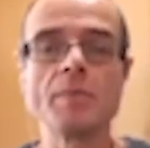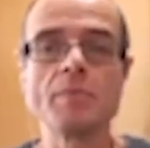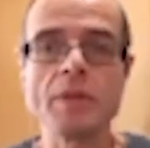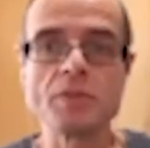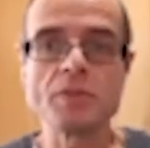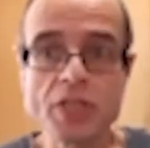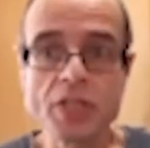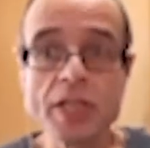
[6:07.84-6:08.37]

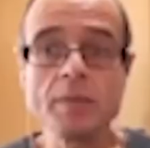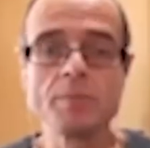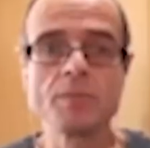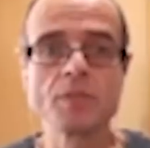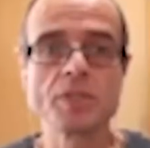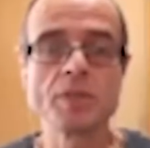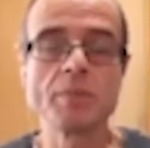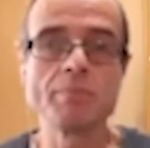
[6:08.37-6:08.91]
it
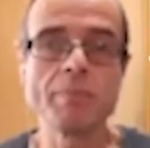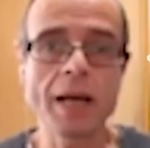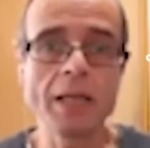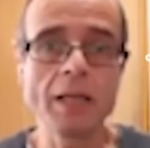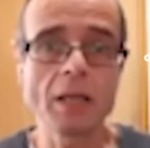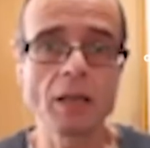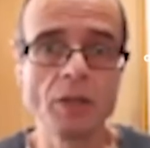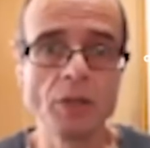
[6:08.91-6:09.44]
seems that
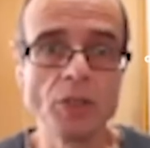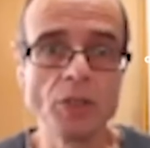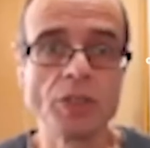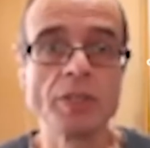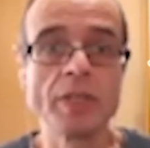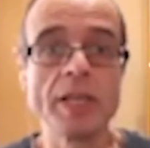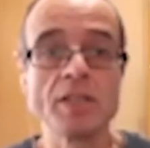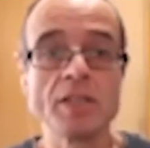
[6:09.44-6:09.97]

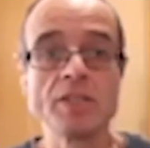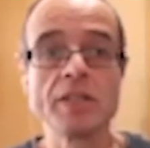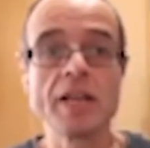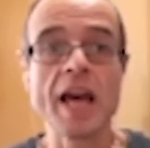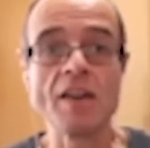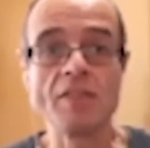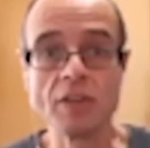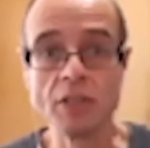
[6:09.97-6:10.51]
malocclusion is an
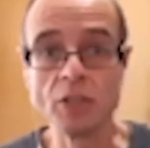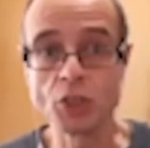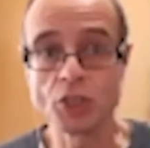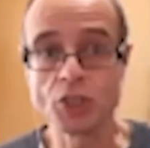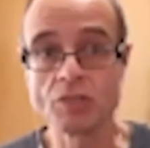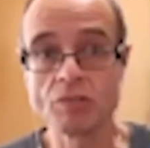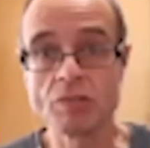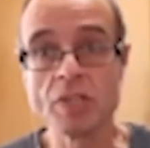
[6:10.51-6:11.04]

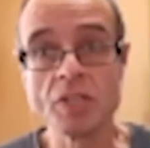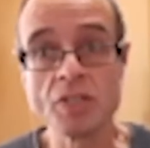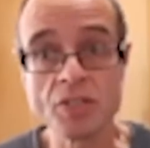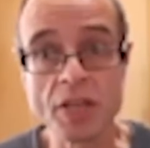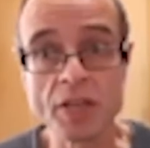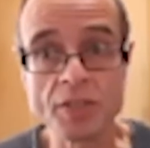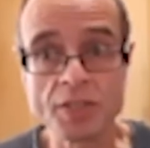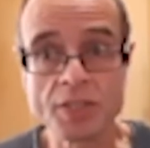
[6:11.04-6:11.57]
evolutionary
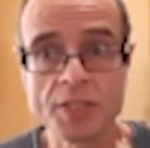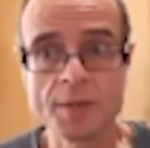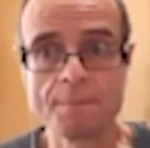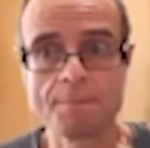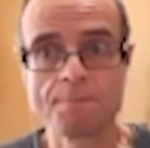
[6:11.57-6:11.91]
disease.